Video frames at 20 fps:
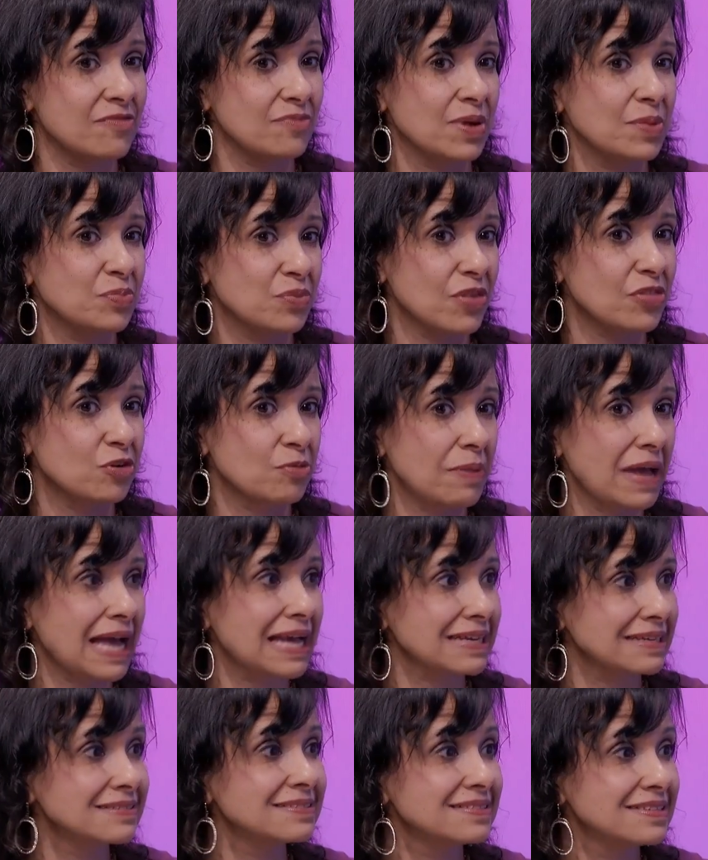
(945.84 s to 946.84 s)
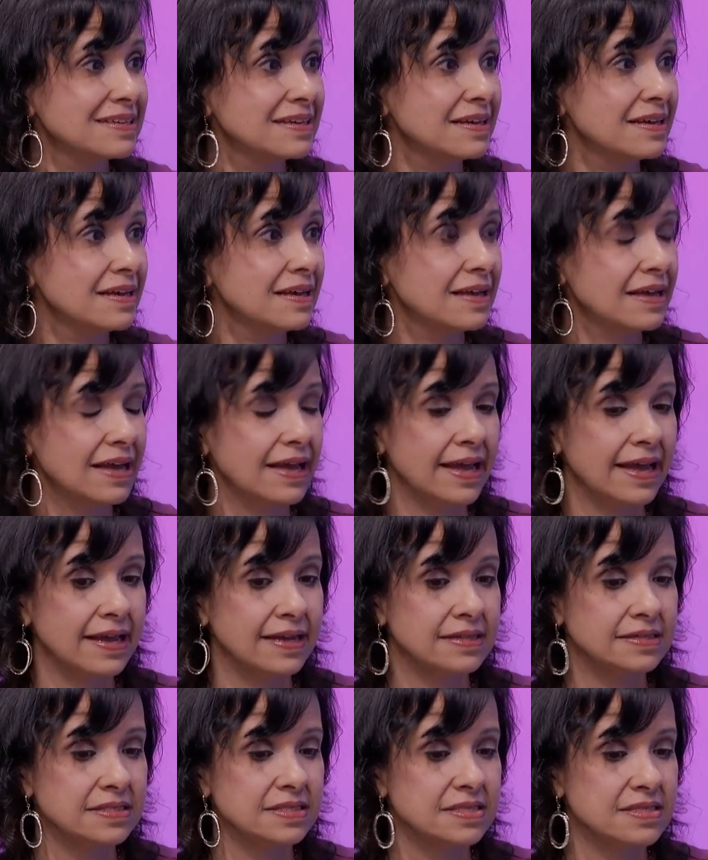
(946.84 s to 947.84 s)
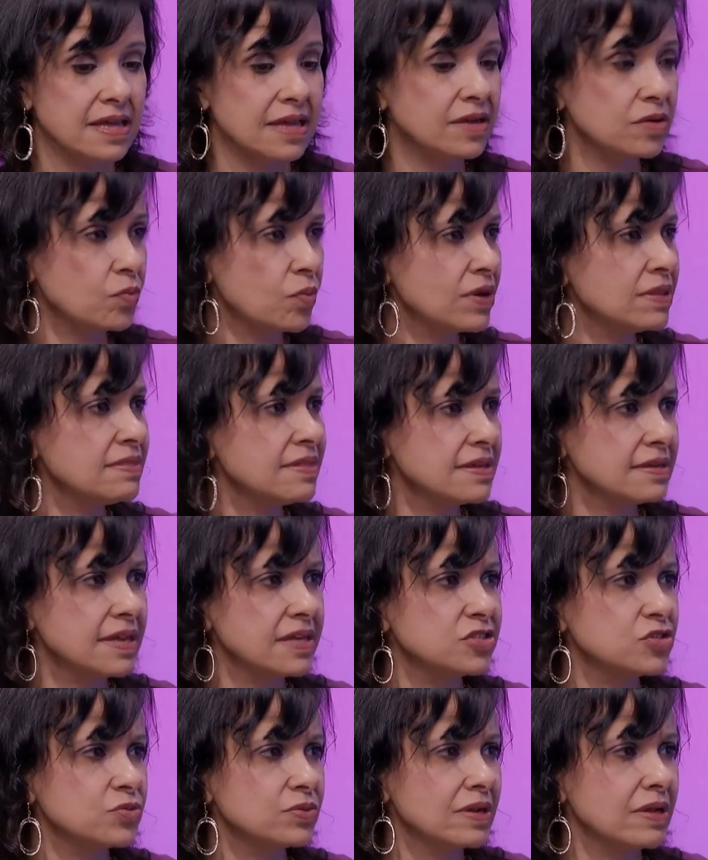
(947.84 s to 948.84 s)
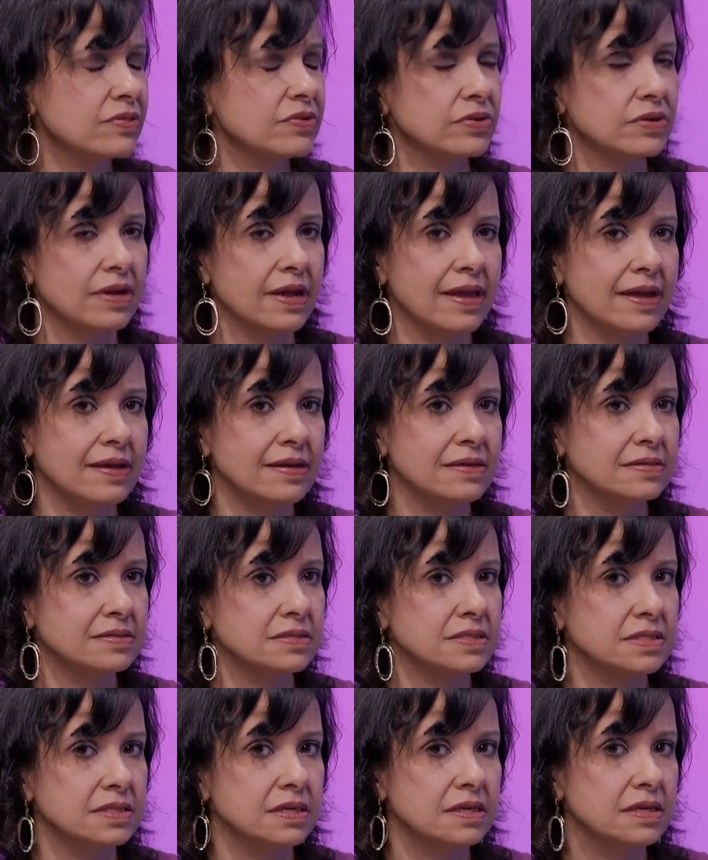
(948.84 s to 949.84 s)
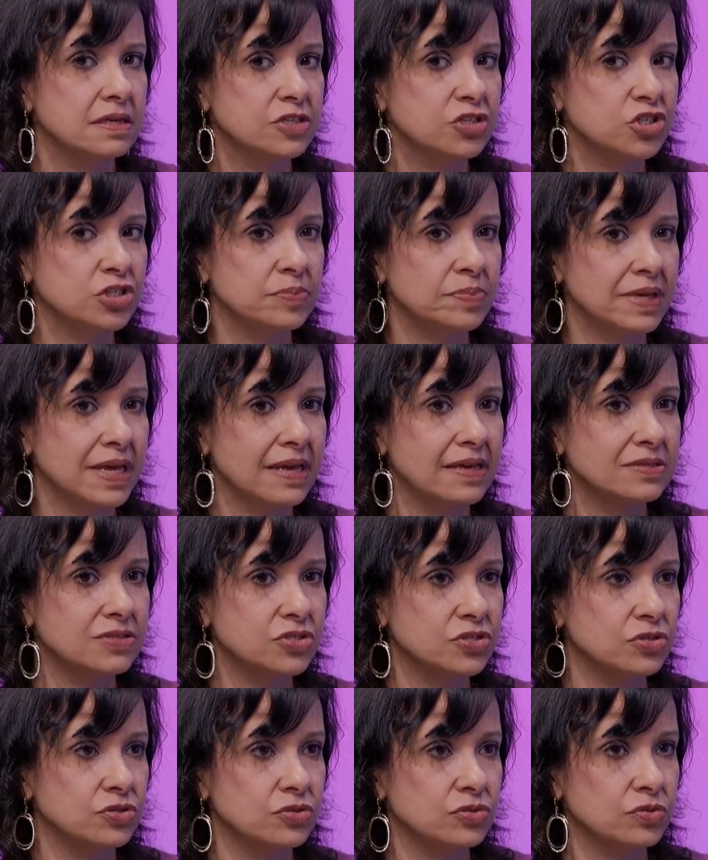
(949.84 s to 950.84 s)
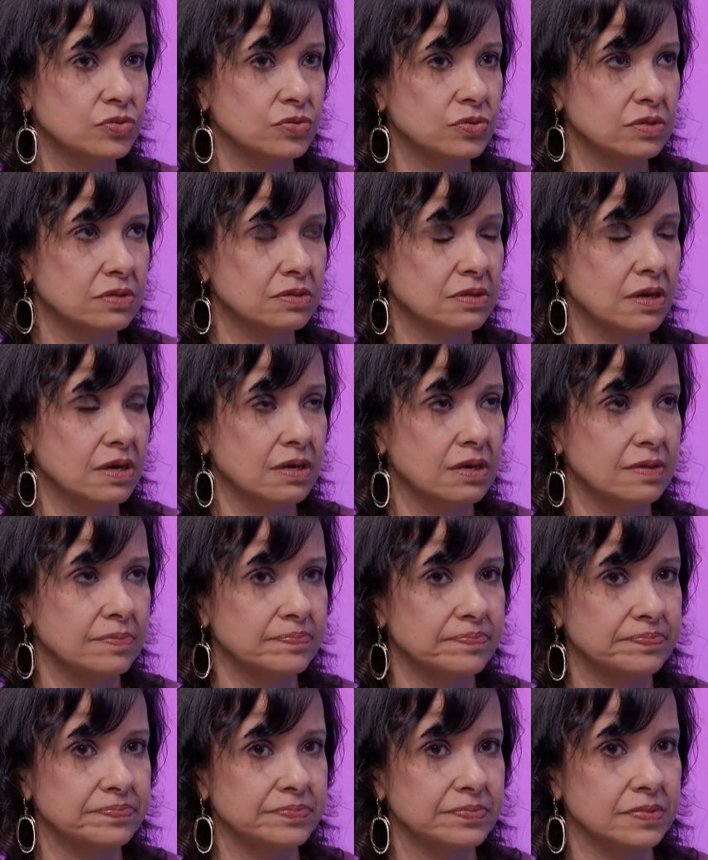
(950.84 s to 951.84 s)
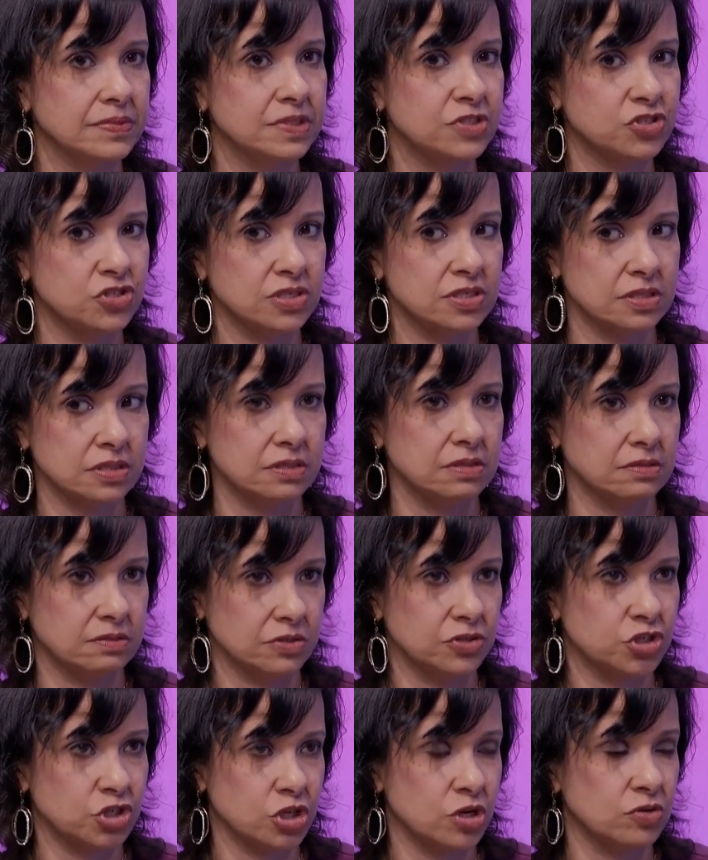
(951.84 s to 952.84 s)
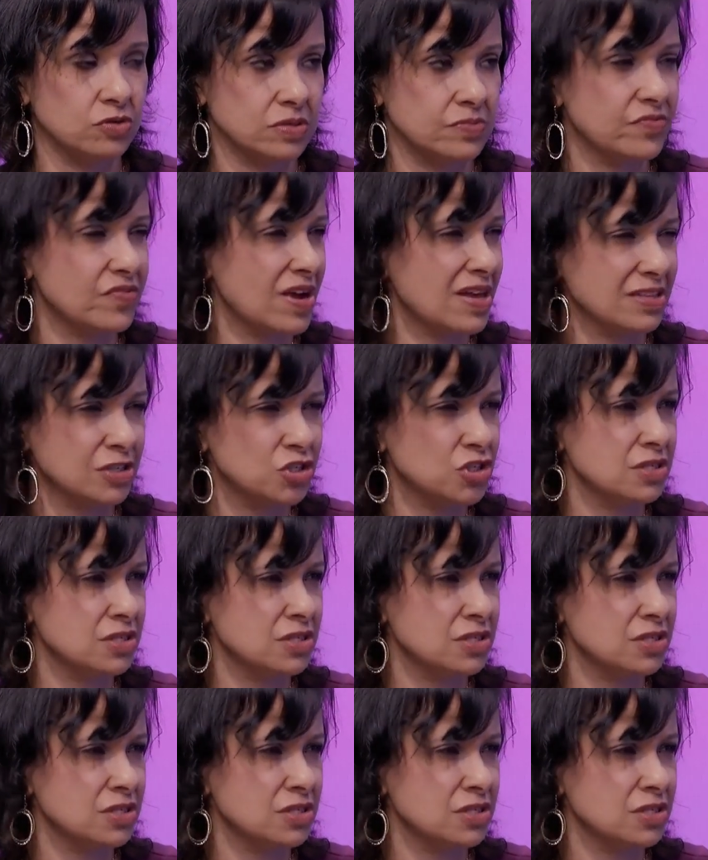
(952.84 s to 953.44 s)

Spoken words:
have my brother back. And then one thing led to another, and she began to just show some violence.